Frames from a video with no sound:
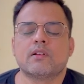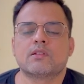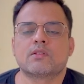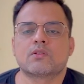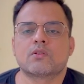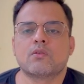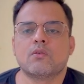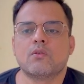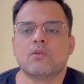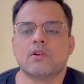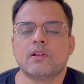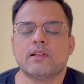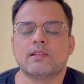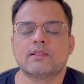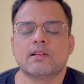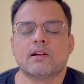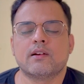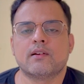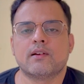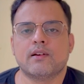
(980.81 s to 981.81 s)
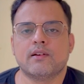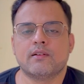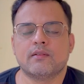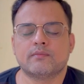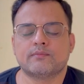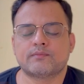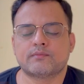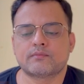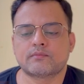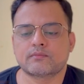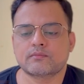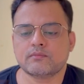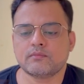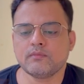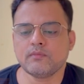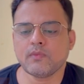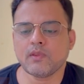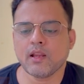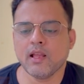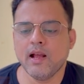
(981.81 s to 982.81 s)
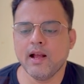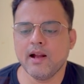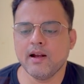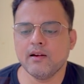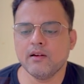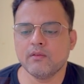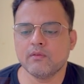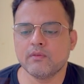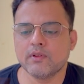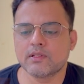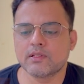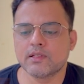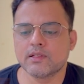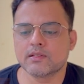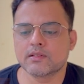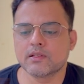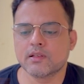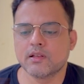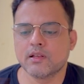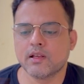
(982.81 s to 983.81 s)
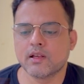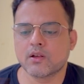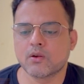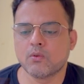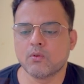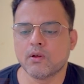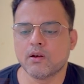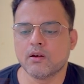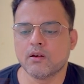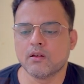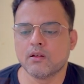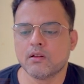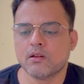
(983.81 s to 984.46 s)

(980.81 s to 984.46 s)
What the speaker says: score is 100, and which is equal.